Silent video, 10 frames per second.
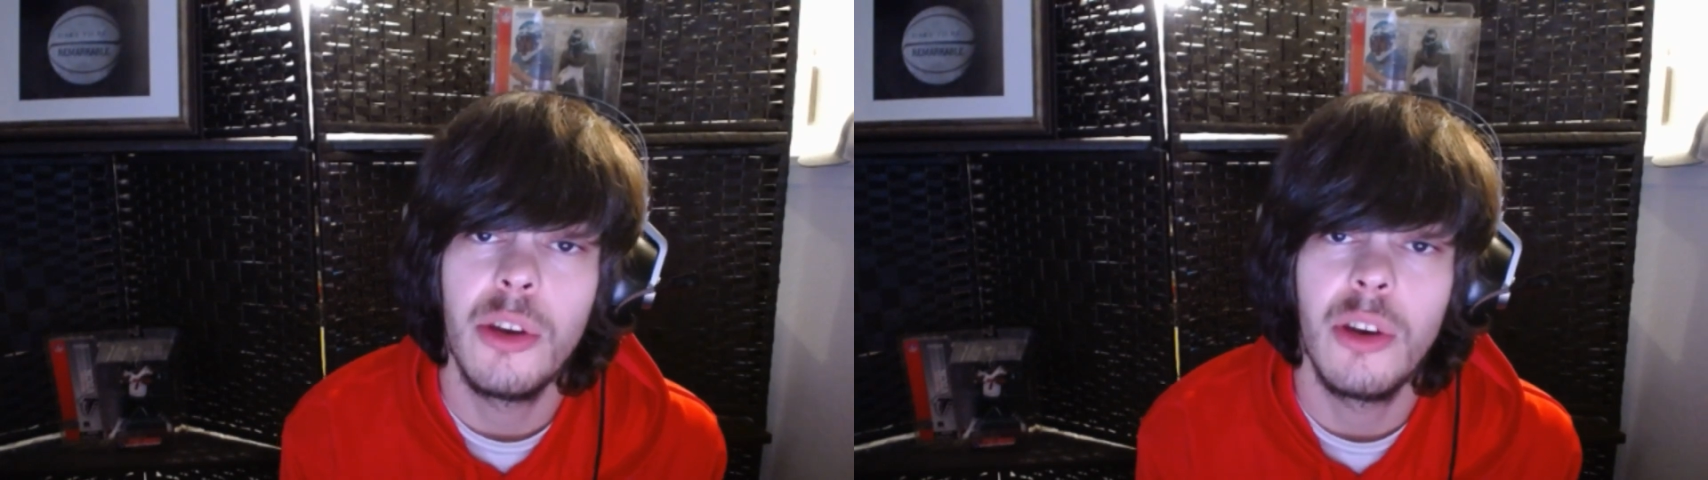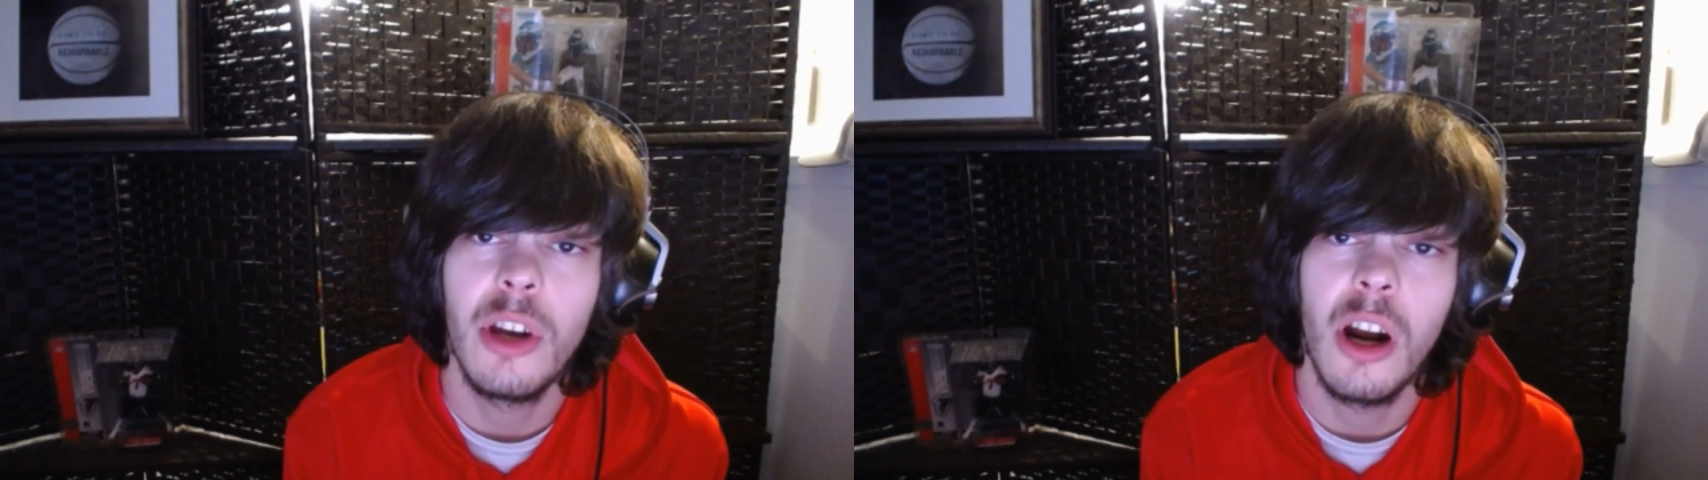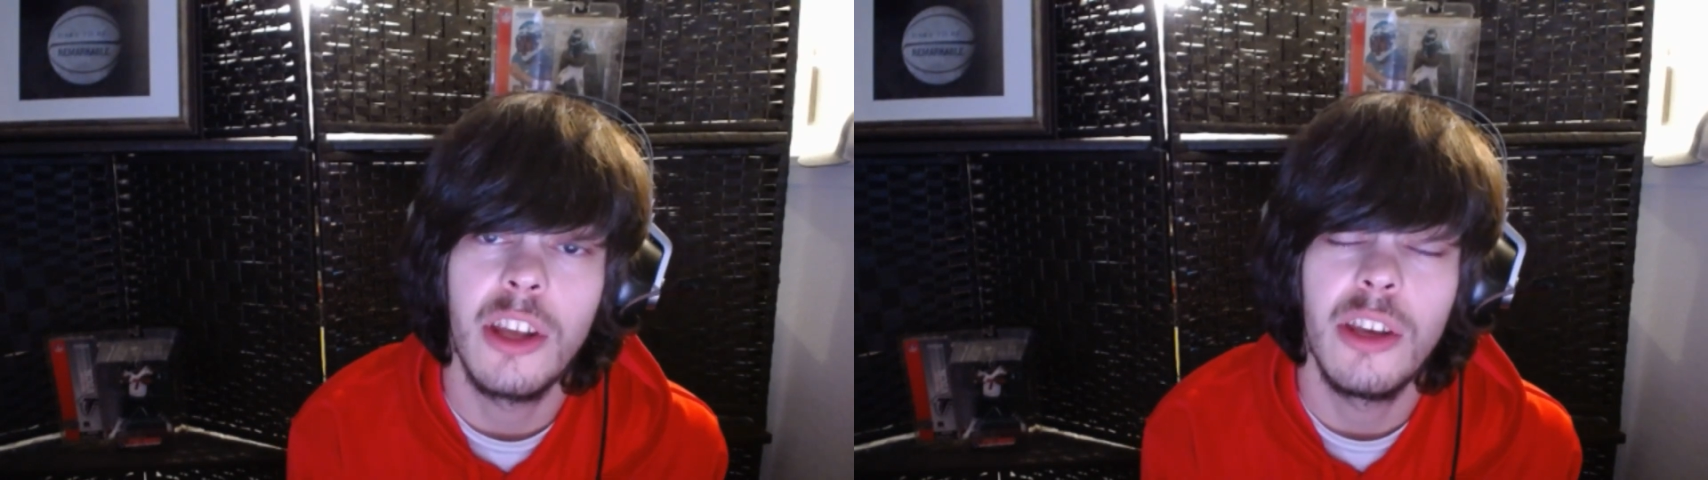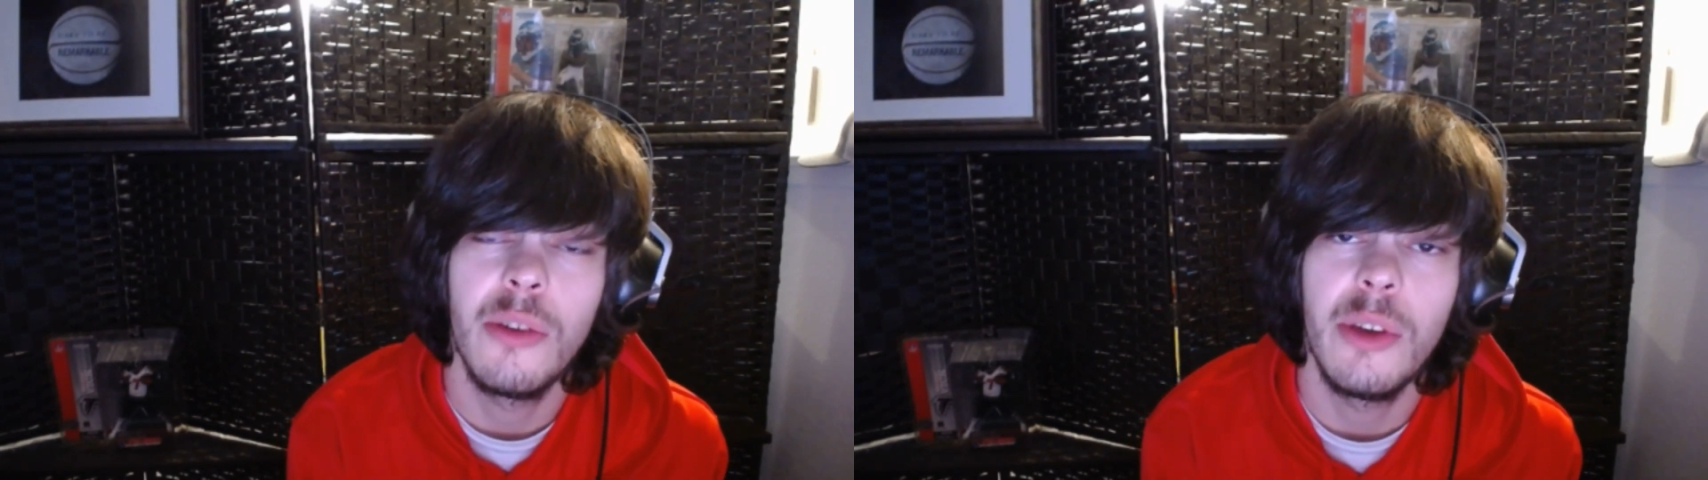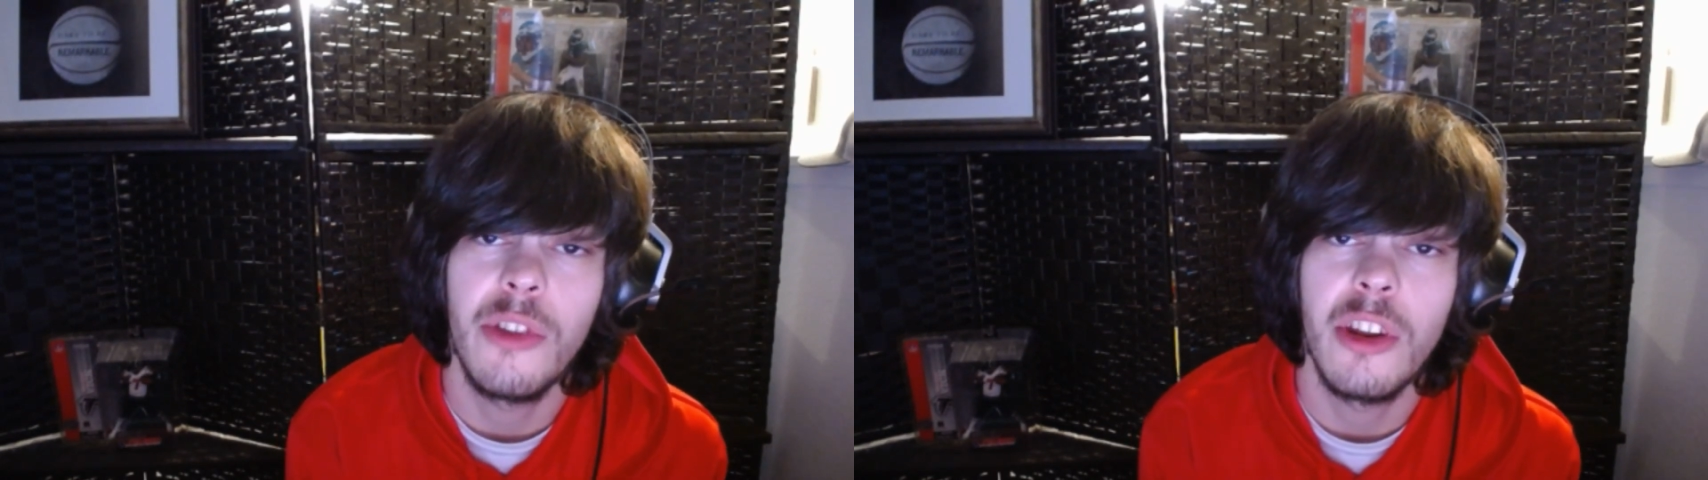you could argue
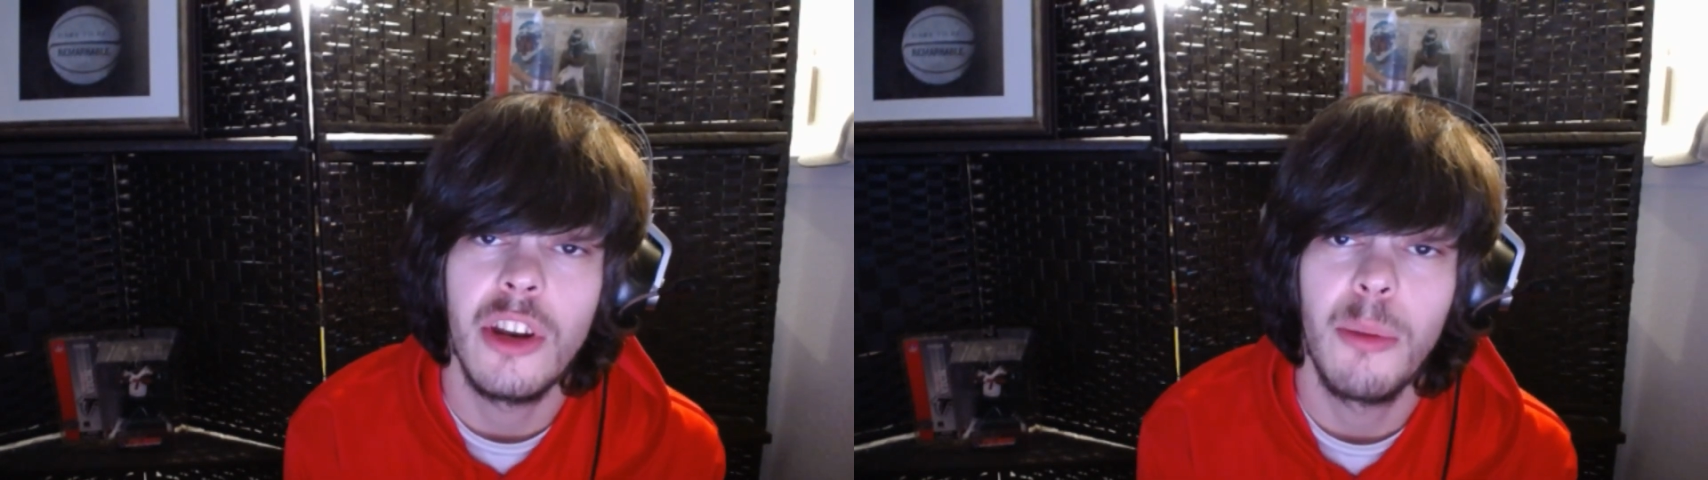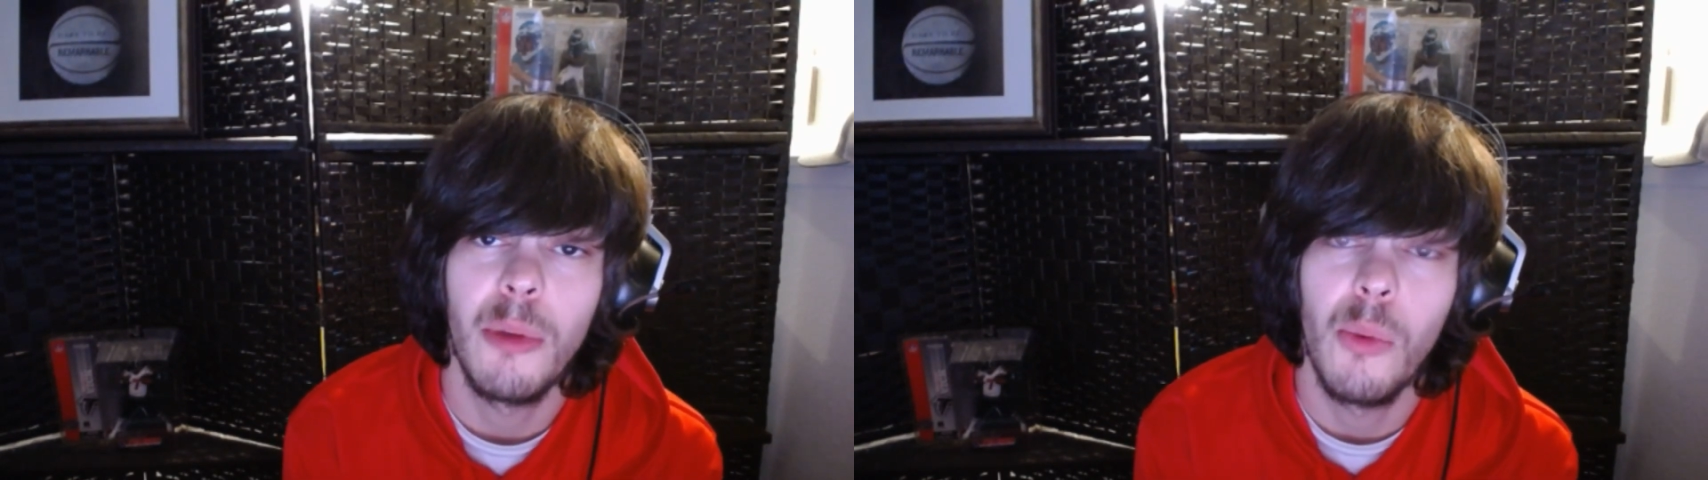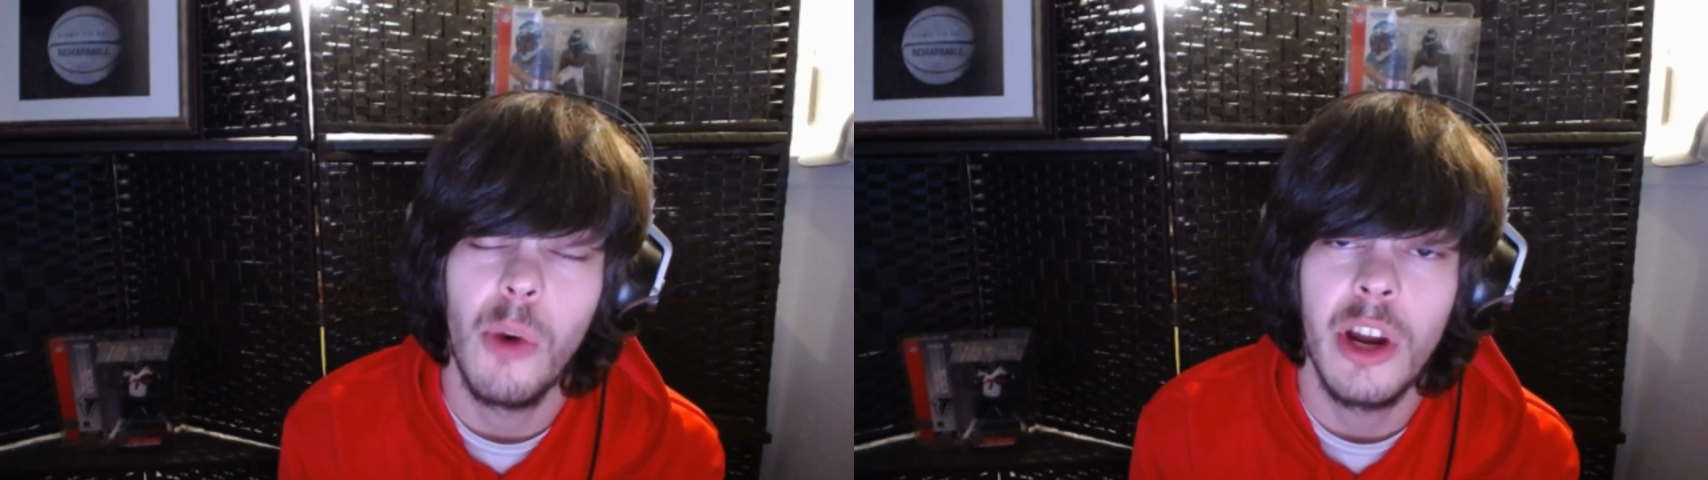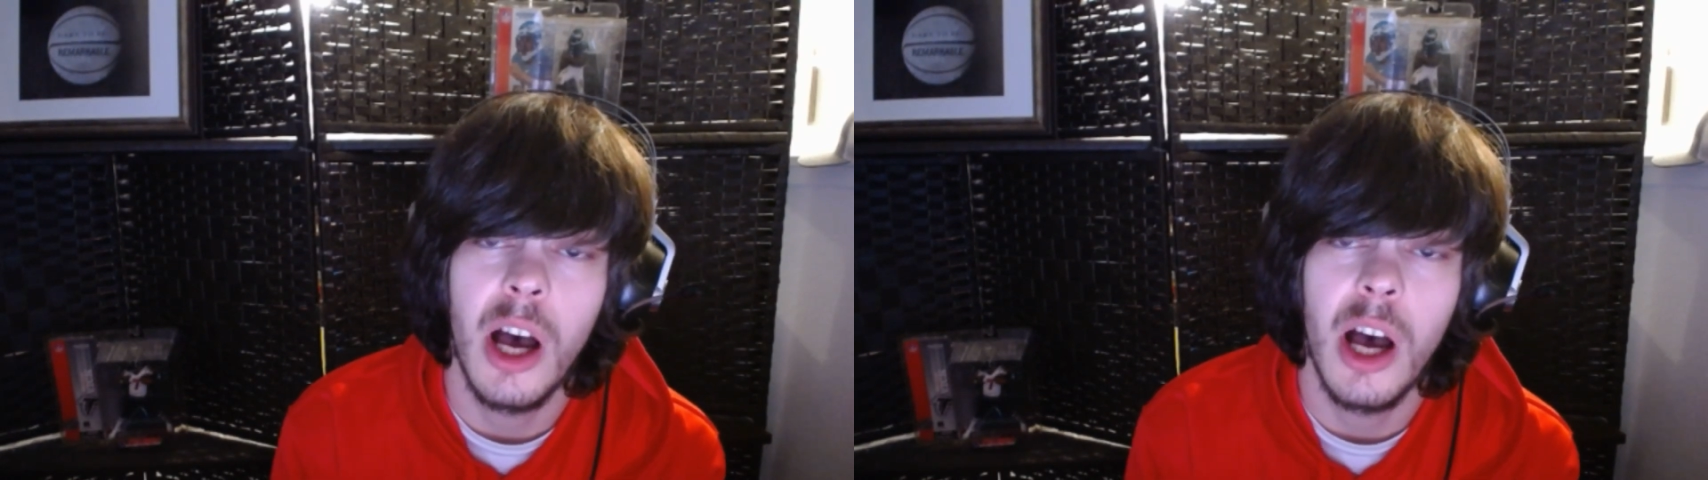he was the number one